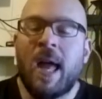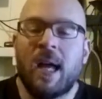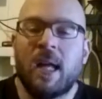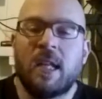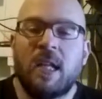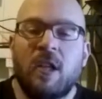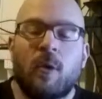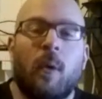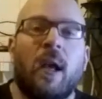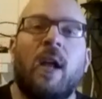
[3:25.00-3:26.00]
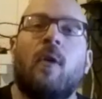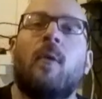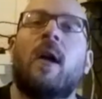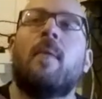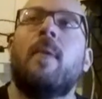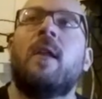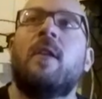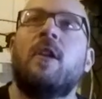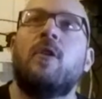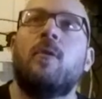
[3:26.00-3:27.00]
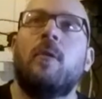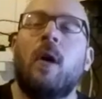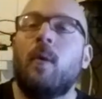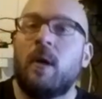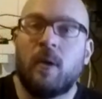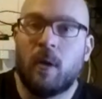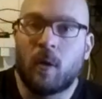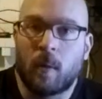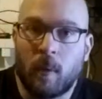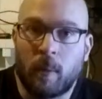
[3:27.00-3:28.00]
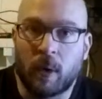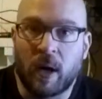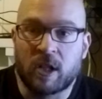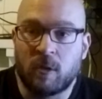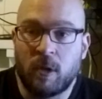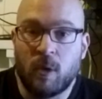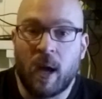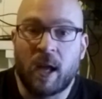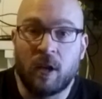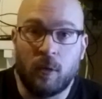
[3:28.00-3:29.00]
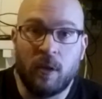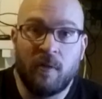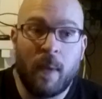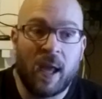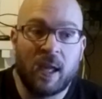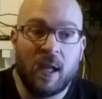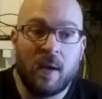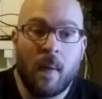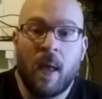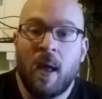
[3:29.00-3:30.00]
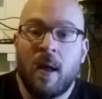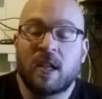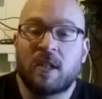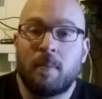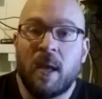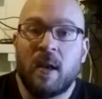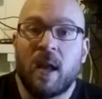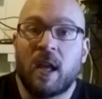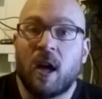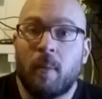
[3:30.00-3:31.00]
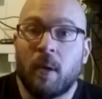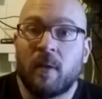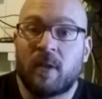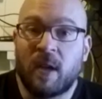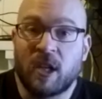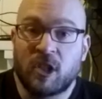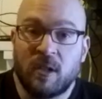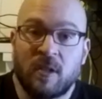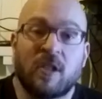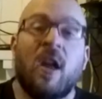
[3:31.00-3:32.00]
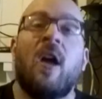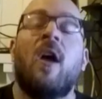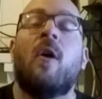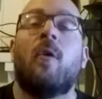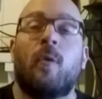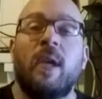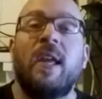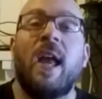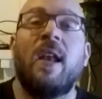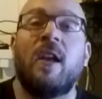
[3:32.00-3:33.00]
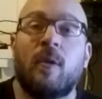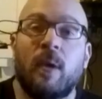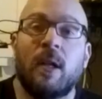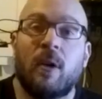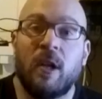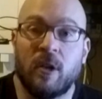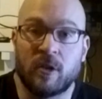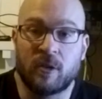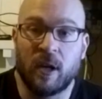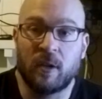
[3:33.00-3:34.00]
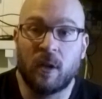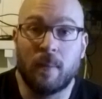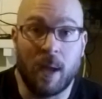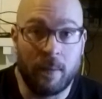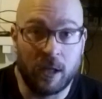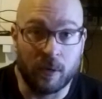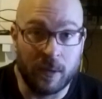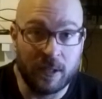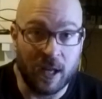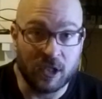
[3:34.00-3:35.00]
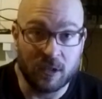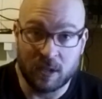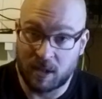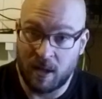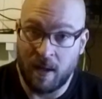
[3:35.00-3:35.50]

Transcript: Neither one. I don't recommend that you go into a normal progression when you add a new lift back in. Spend a couple of sessions regaining and relearning your strength on it, maybe 3 sessions.